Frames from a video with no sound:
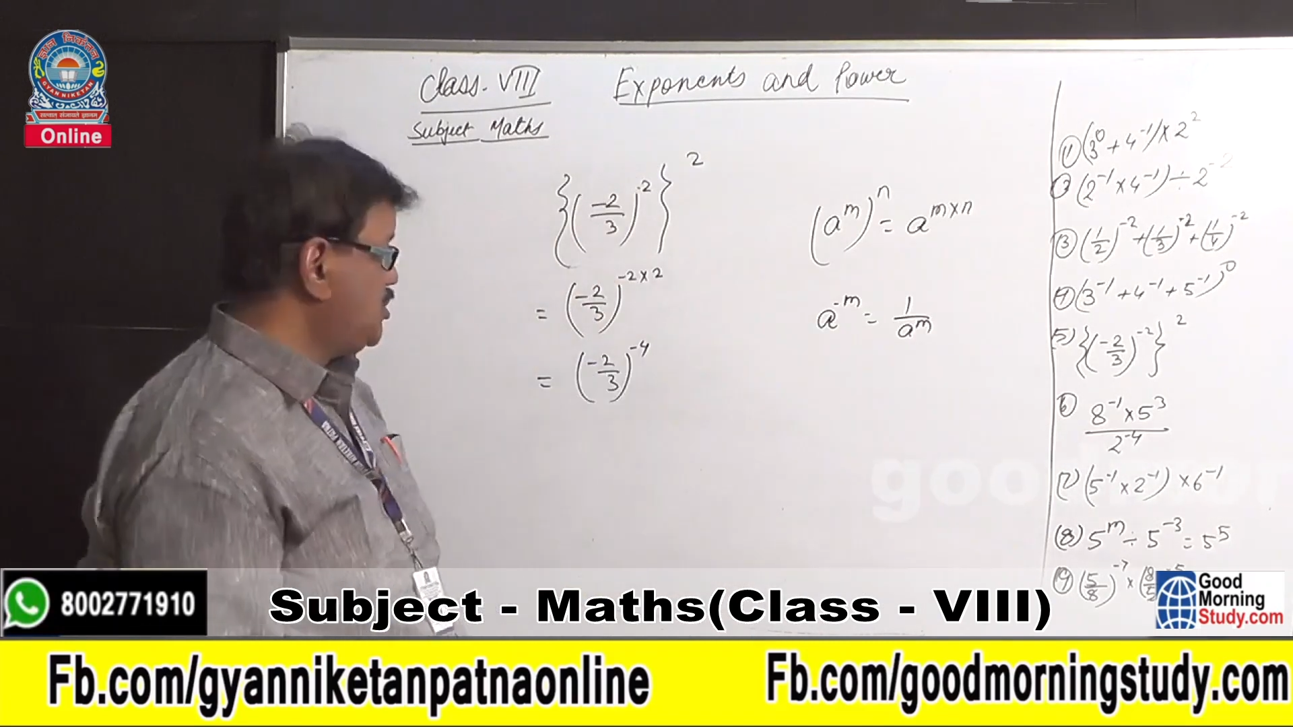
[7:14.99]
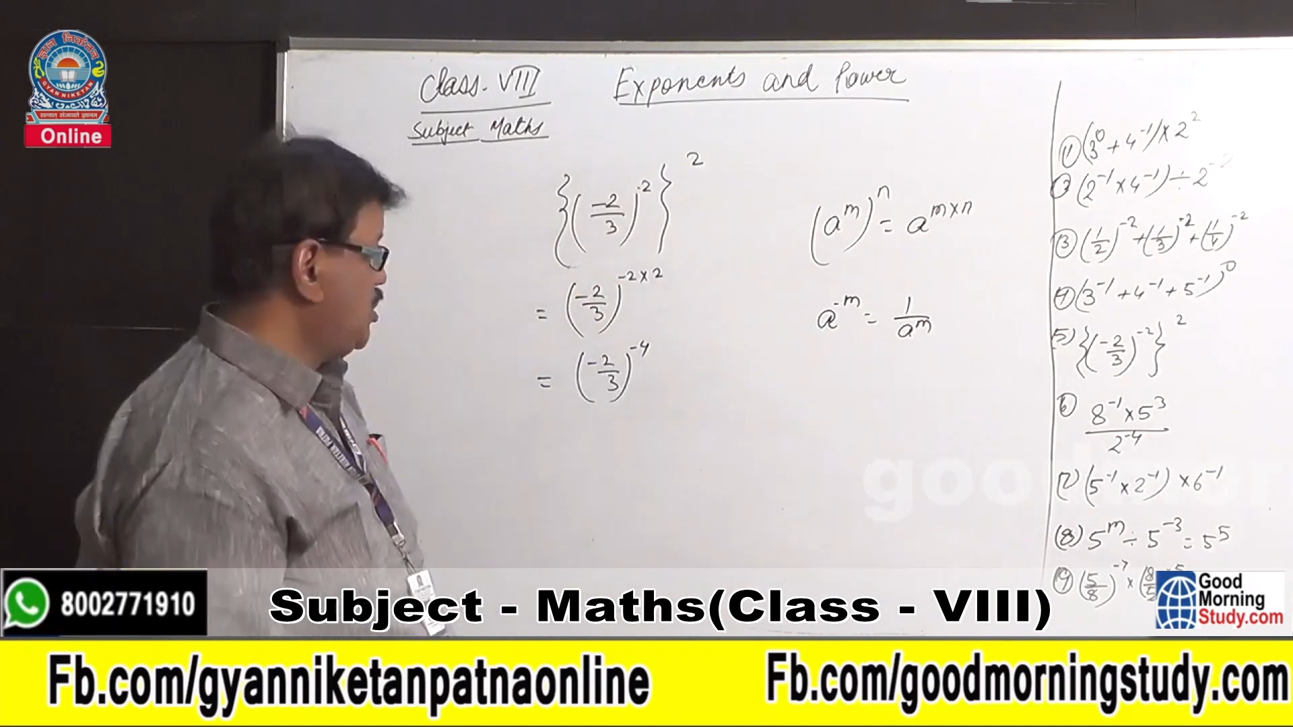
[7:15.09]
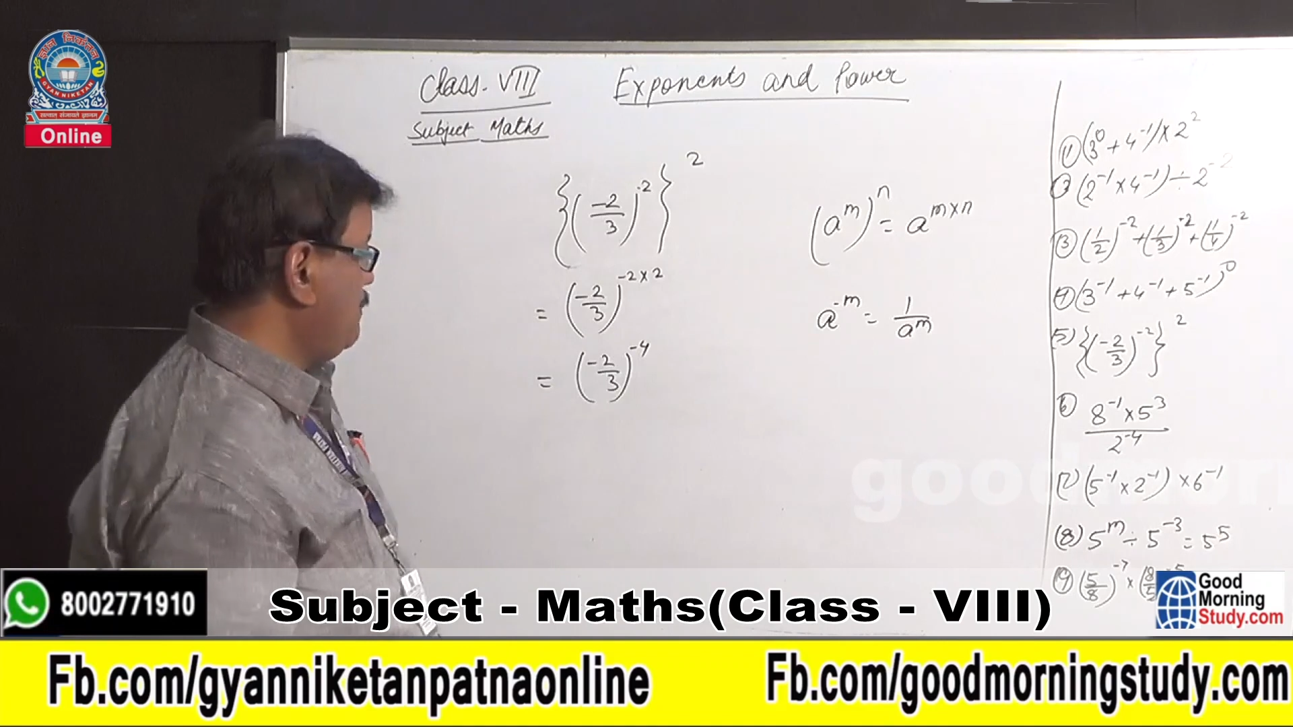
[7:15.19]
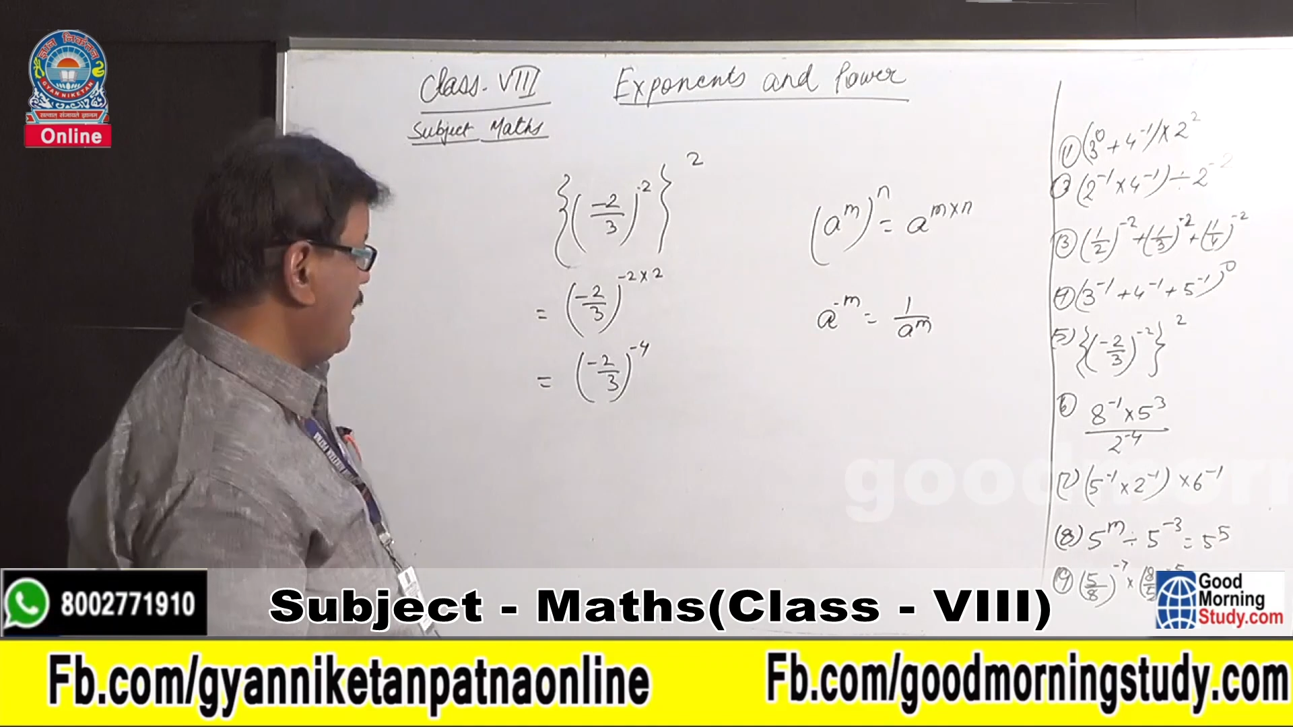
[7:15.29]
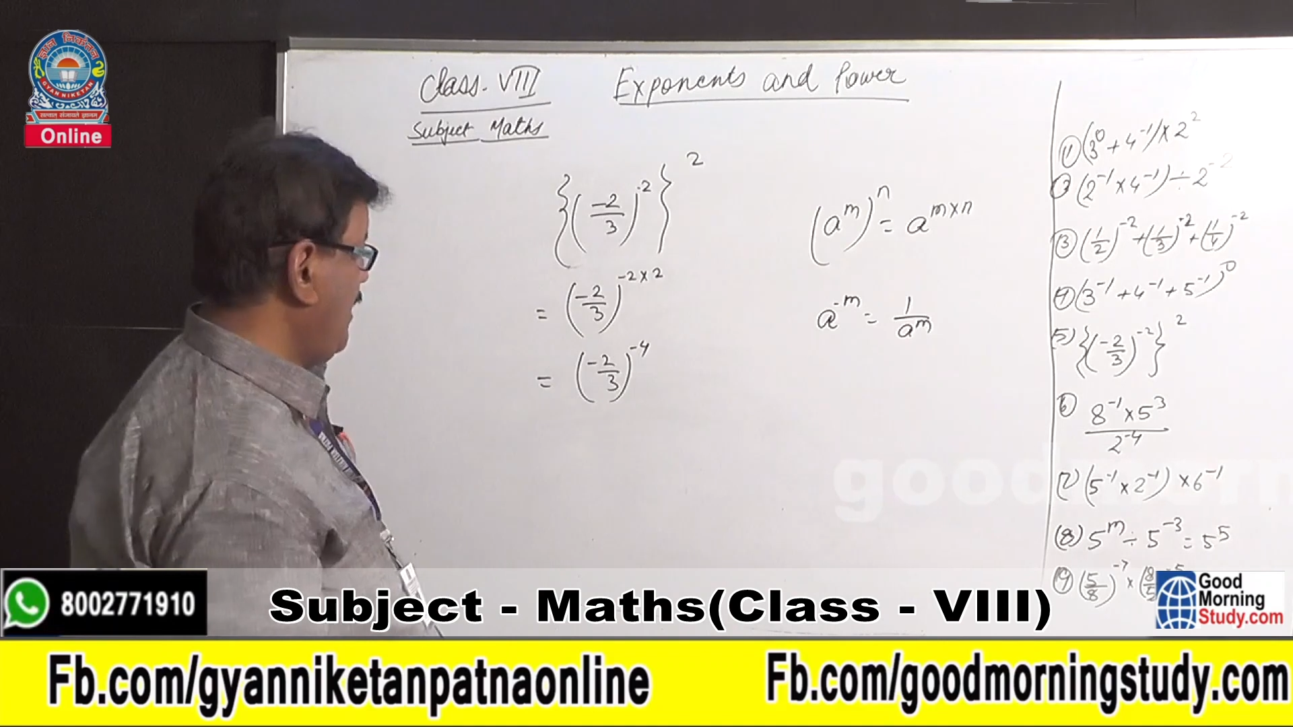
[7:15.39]
raised
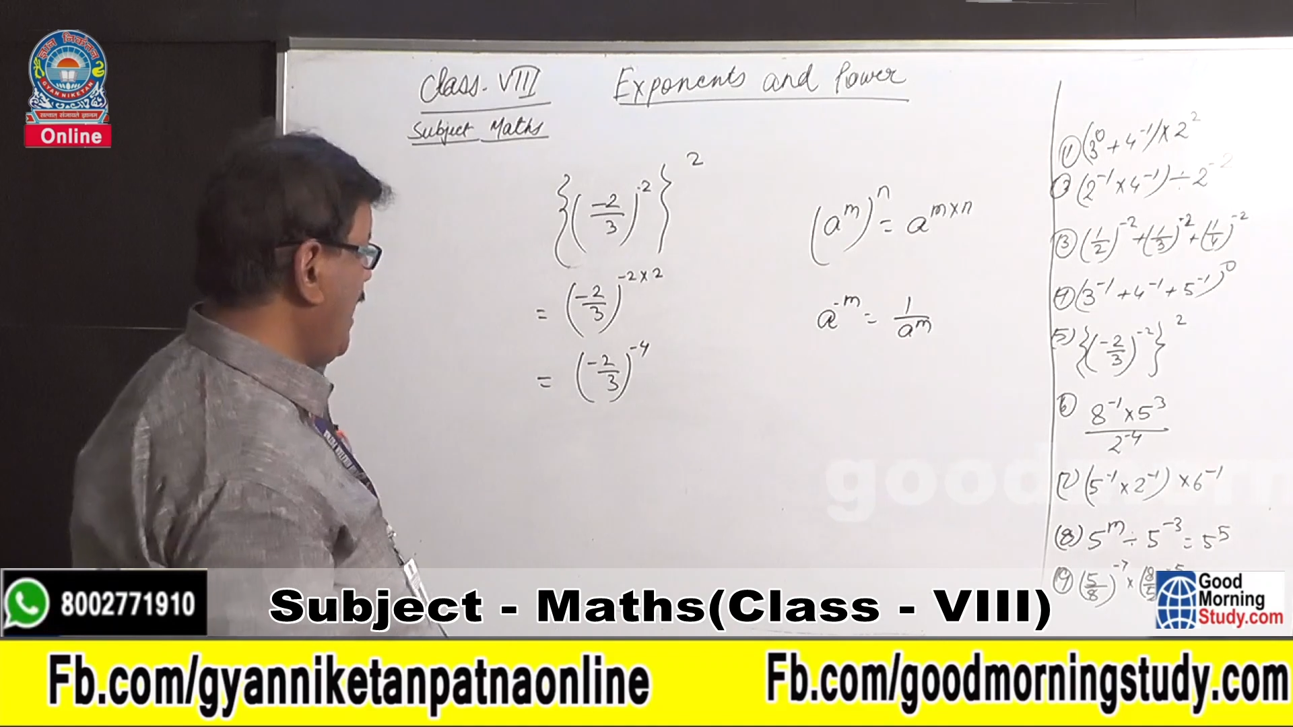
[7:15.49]
to the power